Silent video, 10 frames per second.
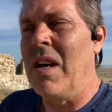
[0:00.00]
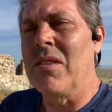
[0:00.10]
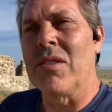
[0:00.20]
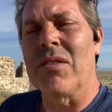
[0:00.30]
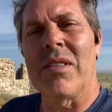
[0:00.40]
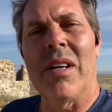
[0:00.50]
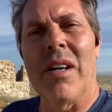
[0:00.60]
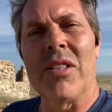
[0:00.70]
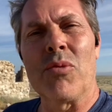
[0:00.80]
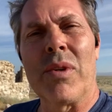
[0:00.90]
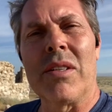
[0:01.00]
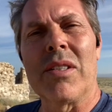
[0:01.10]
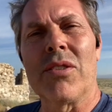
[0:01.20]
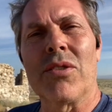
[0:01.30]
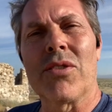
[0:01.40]
I just went out and
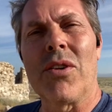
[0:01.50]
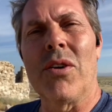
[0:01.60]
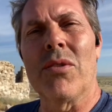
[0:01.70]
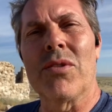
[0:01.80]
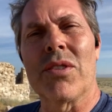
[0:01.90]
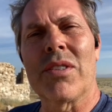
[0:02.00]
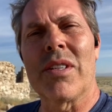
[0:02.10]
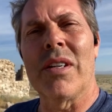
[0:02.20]
did this solo, just